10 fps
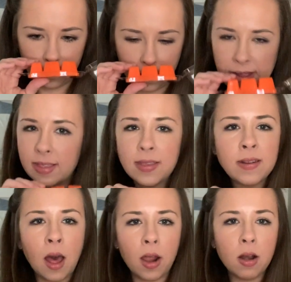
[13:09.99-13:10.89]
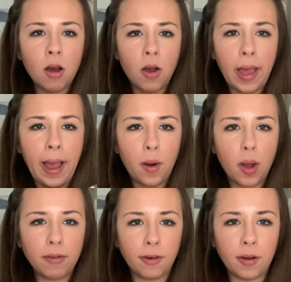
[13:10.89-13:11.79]
This is not at all how
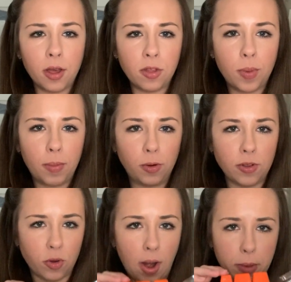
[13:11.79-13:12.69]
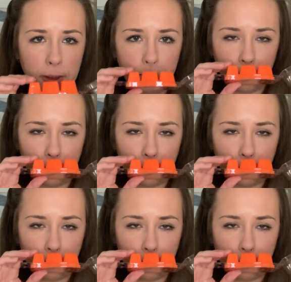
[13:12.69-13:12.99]
I've heard other people describe it.